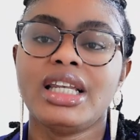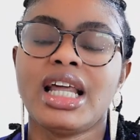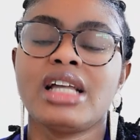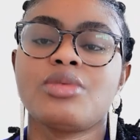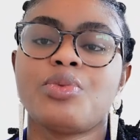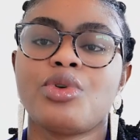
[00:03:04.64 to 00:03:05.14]

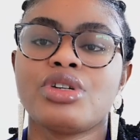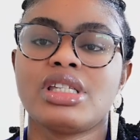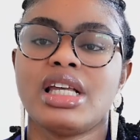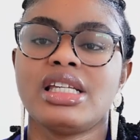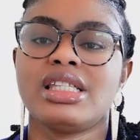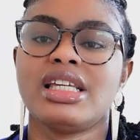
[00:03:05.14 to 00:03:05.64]
that
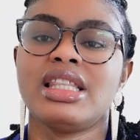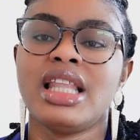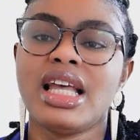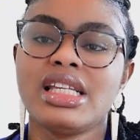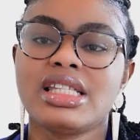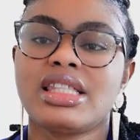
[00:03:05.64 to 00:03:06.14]
process, the
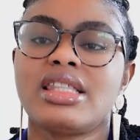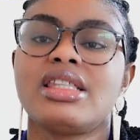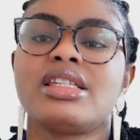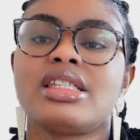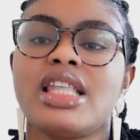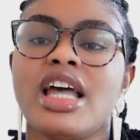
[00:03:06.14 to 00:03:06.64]
next
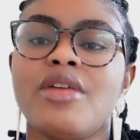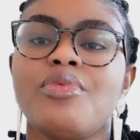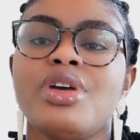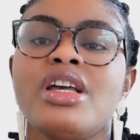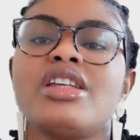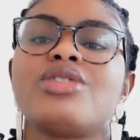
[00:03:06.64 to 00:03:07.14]

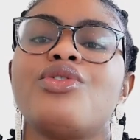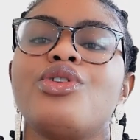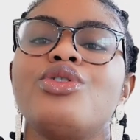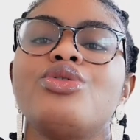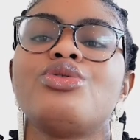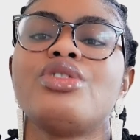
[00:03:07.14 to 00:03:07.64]
step is for
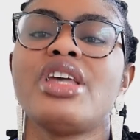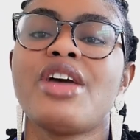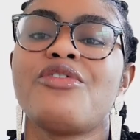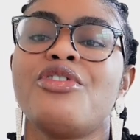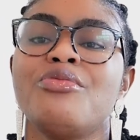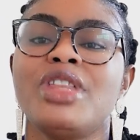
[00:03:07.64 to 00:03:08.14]
you to hear
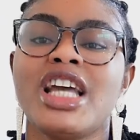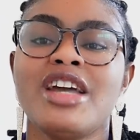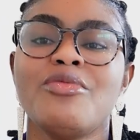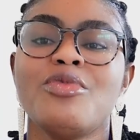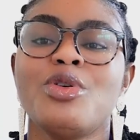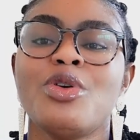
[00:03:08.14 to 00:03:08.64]
from
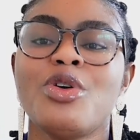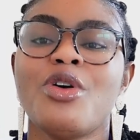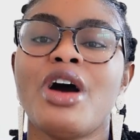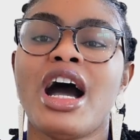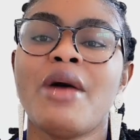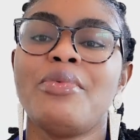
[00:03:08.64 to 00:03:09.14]
them.
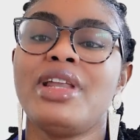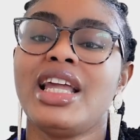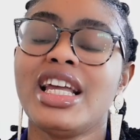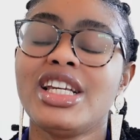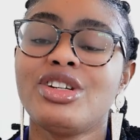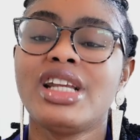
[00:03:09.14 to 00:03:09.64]
Your
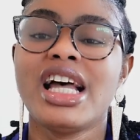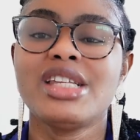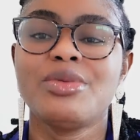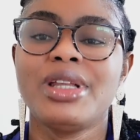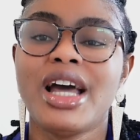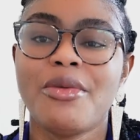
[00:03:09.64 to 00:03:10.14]
application has
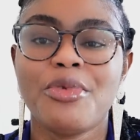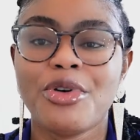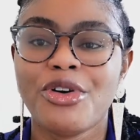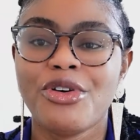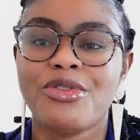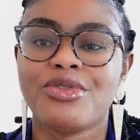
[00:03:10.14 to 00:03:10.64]
been
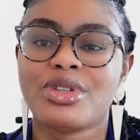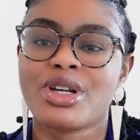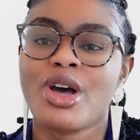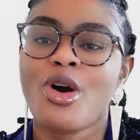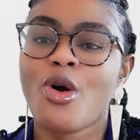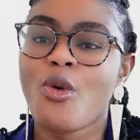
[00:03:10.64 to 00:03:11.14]
approved.
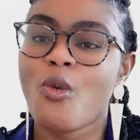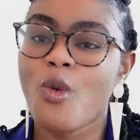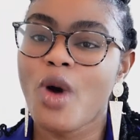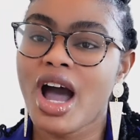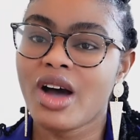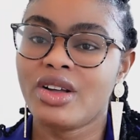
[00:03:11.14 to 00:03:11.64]

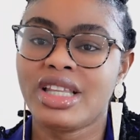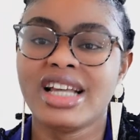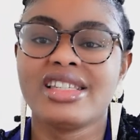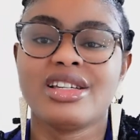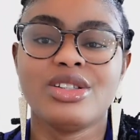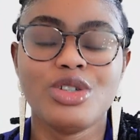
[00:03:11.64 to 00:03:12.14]
Wow,
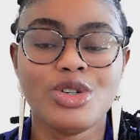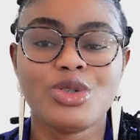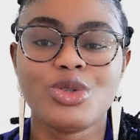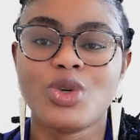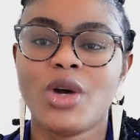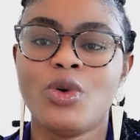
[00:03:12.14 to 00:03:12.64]
that's the
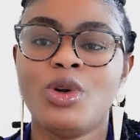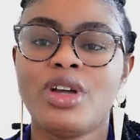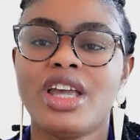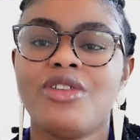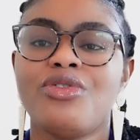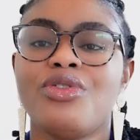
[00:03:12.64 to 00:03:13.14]
news you are
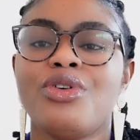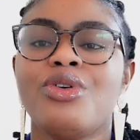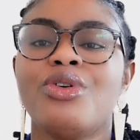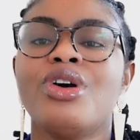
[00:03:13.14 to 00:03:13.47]
looking for.